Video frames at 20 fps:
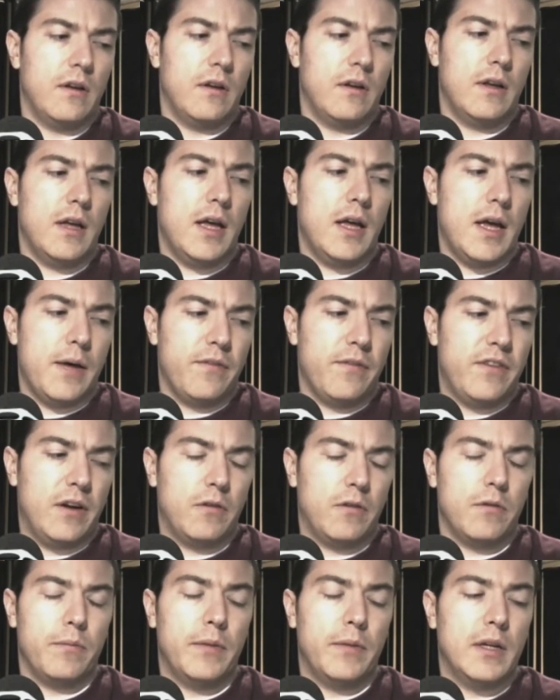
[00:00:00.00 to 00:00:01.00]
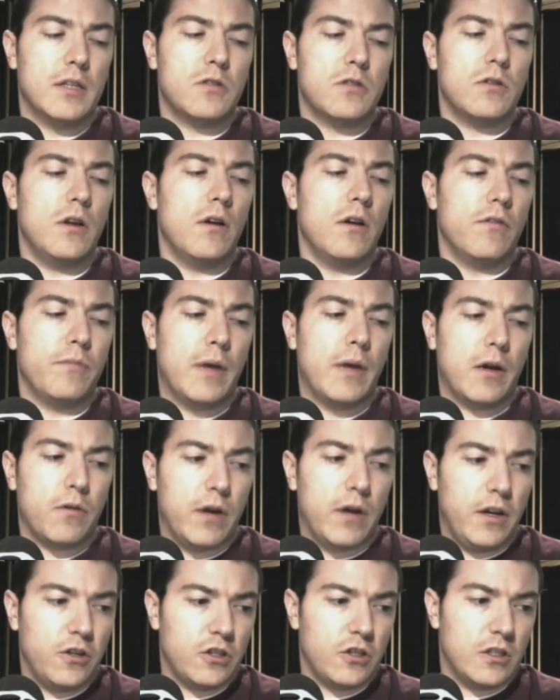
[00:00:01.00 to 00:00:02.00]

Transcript: Federal Ministry of Migration